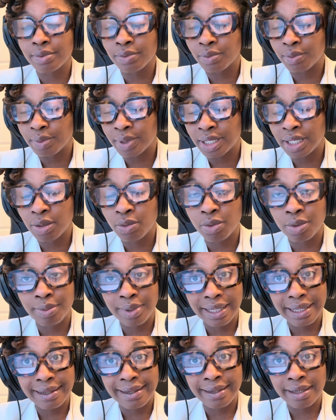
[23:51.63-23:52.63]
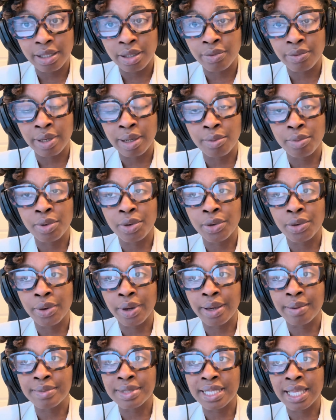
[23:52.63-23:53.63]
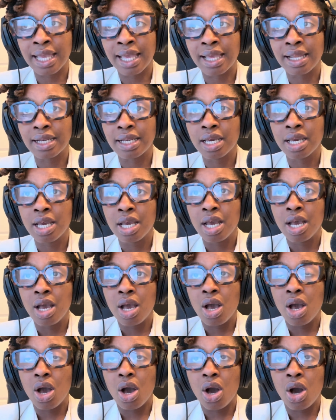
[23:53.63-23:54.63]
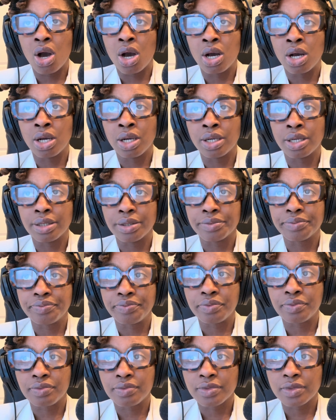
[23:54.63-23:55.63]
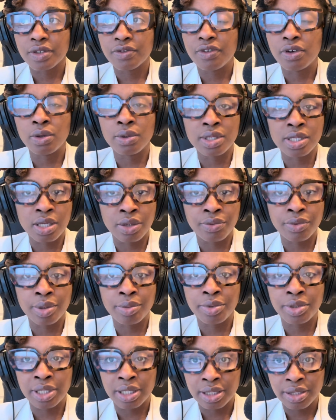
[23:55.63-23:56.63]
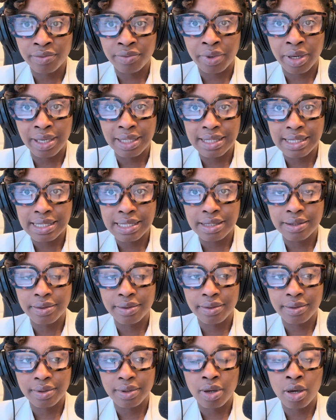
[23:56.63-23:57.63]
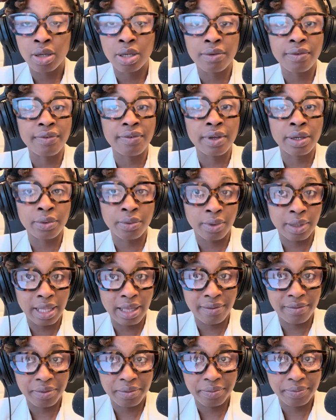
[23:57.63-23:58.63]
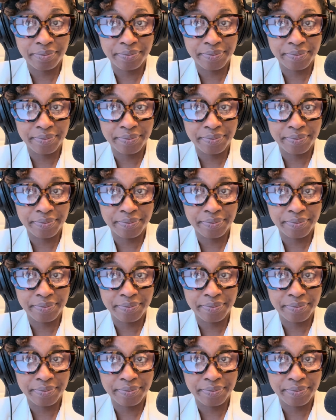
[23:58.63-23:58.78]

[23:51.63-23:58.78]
Money will be cut around programs that are focused on reproductive rights on the federal level.